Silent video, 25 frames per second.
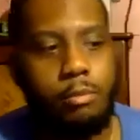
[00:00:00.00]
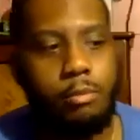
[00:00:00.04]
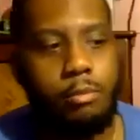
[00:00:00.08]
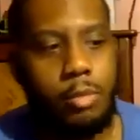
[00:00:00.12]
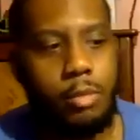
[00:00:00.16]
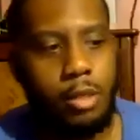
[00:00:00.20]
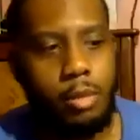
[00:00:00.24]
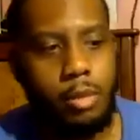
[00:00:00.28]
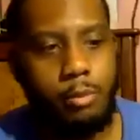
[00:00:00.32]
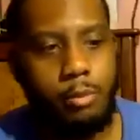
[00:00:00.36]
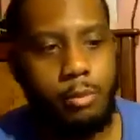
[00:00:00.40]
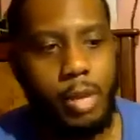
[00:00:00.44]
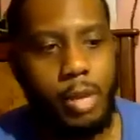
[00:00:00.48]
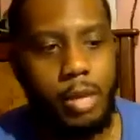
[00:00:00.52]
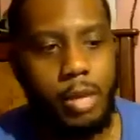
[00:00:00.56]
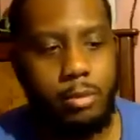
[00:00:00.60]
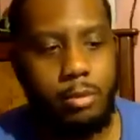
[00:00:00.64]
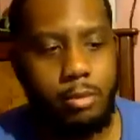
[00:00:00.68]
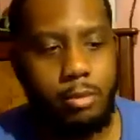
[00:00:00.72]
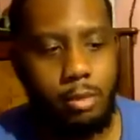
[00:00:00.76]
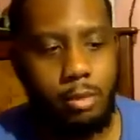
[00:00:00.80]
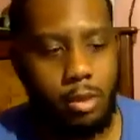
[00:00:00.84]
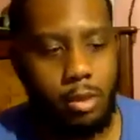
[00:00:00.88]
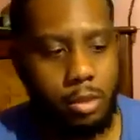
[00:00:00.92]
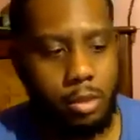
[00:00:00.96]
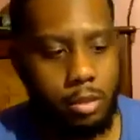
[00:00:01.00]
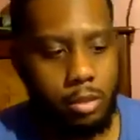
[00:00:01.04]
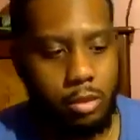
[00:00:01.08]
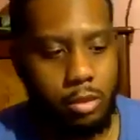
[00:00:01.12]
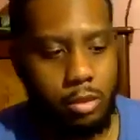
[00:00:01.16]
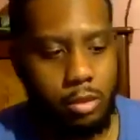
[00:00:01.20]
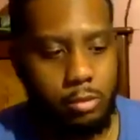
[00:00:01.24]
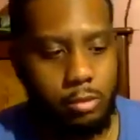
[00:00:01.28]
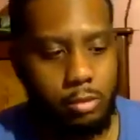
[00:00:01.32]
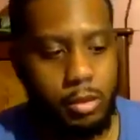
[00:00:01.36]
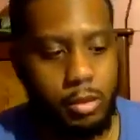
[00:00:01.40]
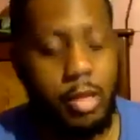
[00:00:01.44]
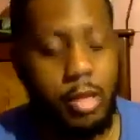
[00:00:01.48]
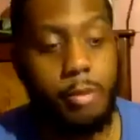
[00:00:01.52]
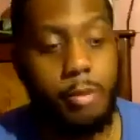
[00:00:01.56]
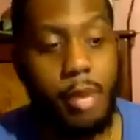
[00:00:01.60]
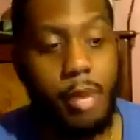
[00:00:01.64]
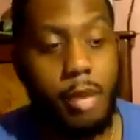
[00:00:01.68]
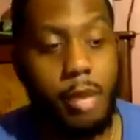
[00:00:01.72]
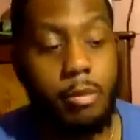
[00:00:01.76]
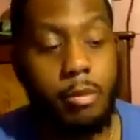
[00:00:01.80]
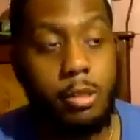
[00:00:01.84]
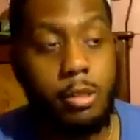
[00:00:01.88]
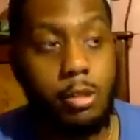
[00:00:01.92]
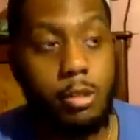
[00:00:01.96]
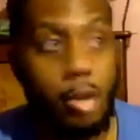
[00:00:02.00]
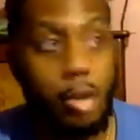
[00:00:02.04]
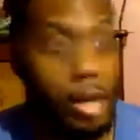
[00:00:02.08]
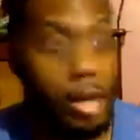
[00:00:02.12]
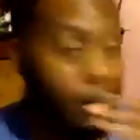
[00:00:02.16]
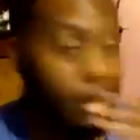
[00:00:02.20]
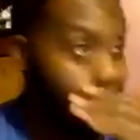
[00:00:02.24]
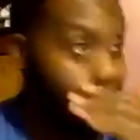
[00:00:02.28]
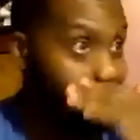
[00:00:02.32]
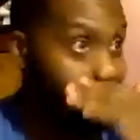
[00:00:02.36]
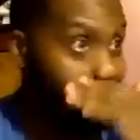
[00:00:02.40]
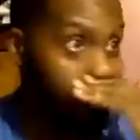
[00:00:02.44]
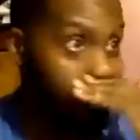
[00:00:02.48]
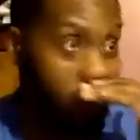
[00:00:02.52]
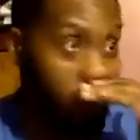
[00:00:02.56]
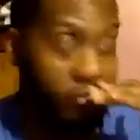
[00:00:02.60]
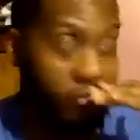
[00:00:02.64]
the baby drop was